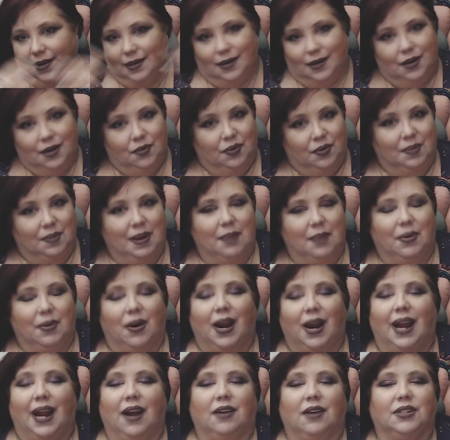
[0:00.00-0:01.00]
Remember,
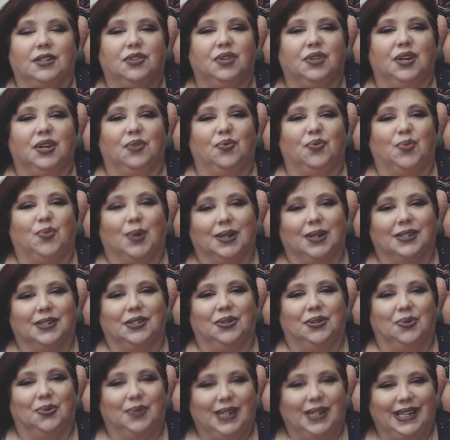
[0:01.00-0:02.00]
I also give
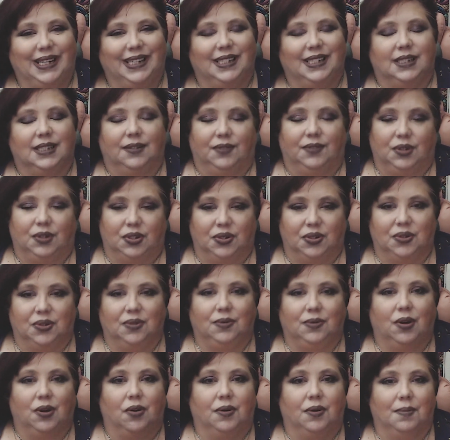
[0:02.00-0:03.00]
personal readings. If you do,
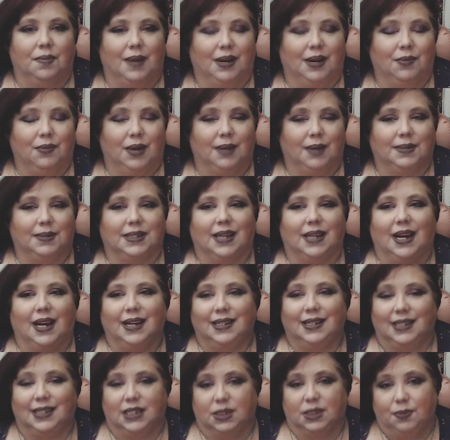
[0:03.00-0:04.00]
go to my
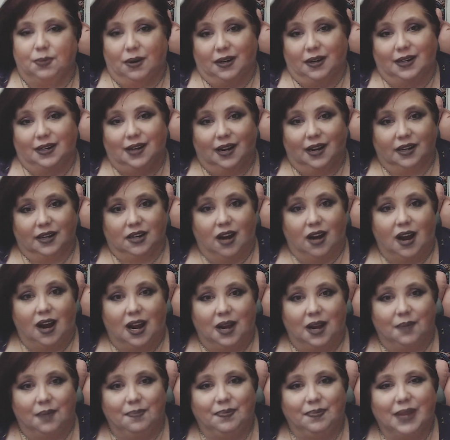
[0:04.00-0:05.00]
website,
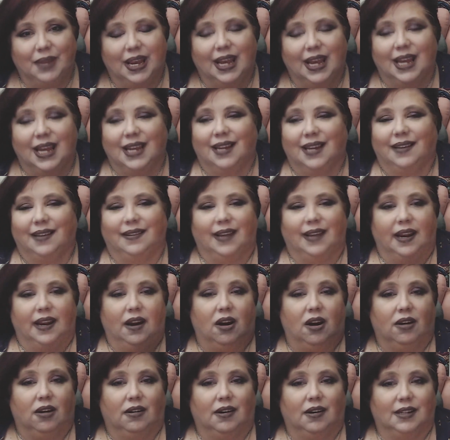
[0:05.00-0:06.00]
dsparta.com. They
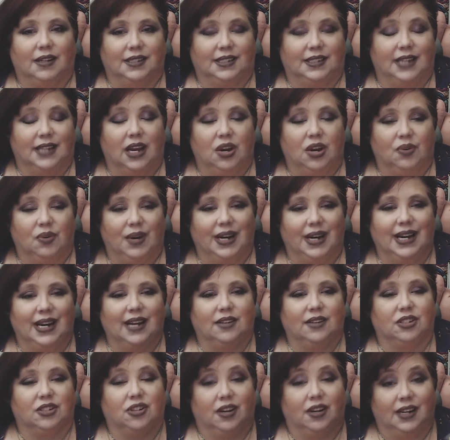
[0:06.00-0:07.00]
are on sale right
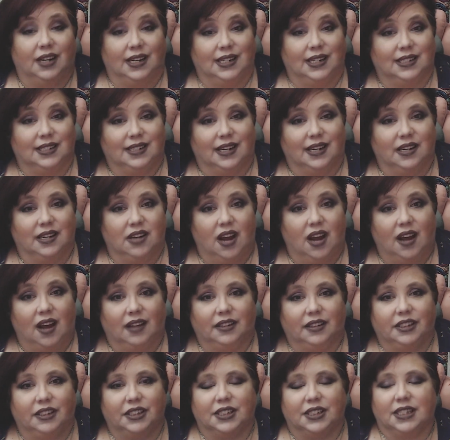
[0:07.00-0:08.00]
now, starting at
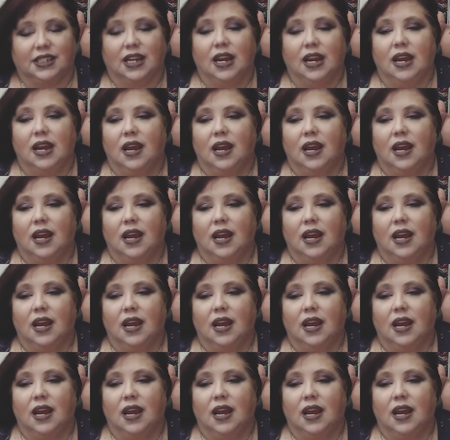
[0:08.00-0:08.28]
$10.